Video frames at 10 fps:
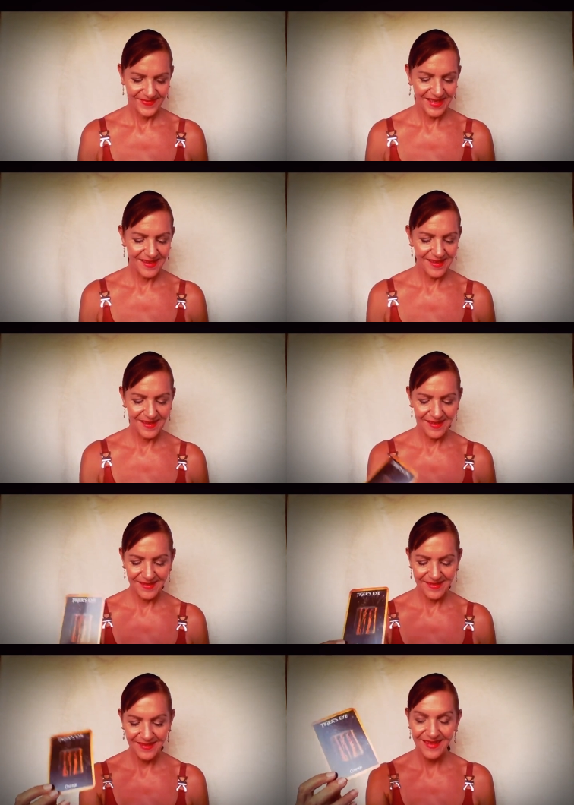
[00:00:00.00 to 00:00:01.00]
yeah,
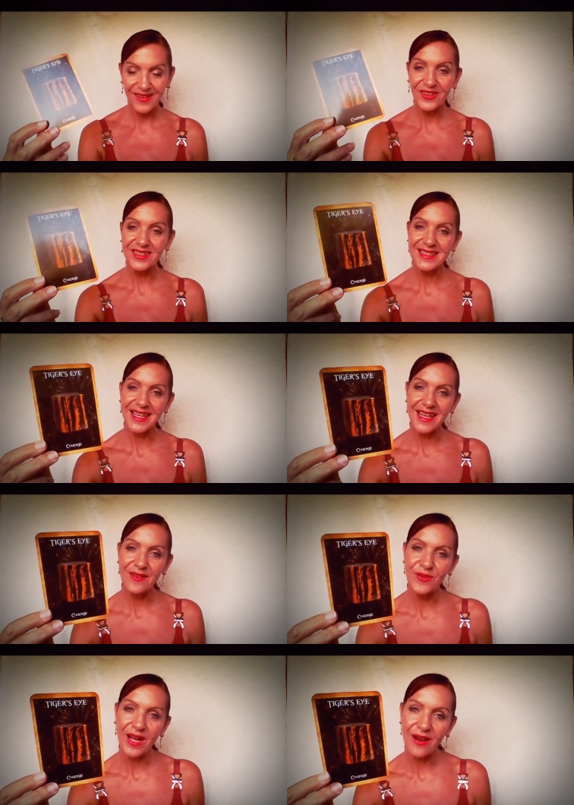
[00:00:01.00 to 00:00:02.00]
I've got to say,
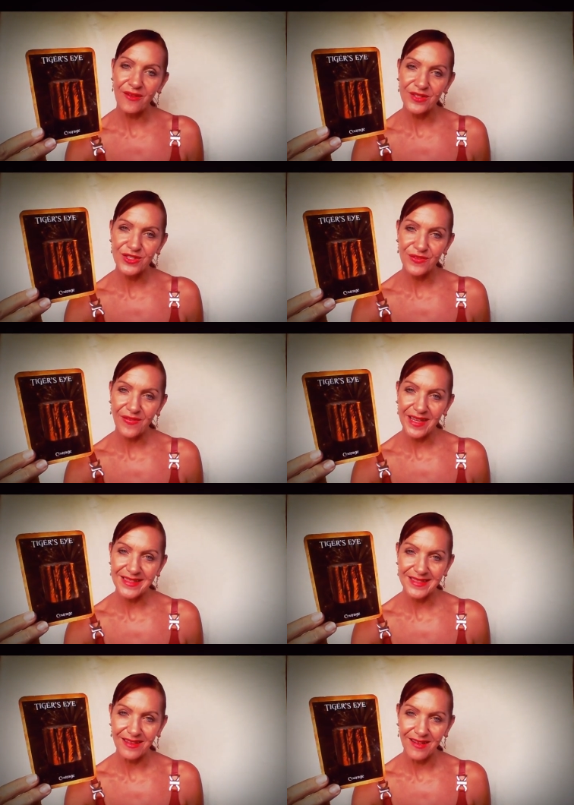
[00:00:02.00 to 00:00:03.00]
have courage to face
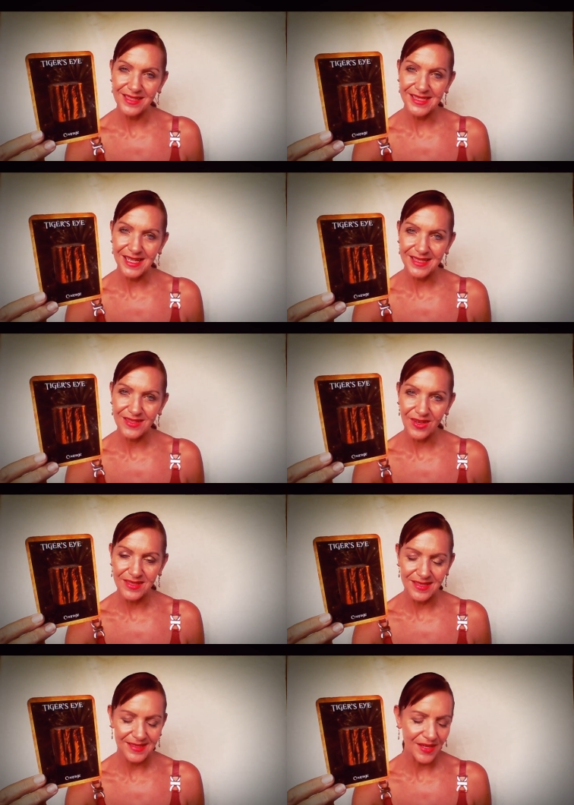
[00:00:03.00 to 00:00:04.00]
the light and dark sides
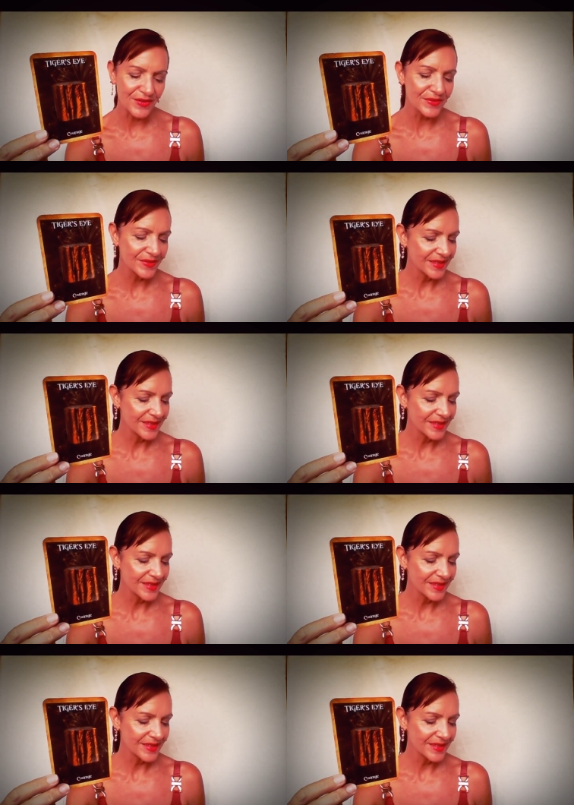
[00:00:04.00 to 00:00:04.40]
of self.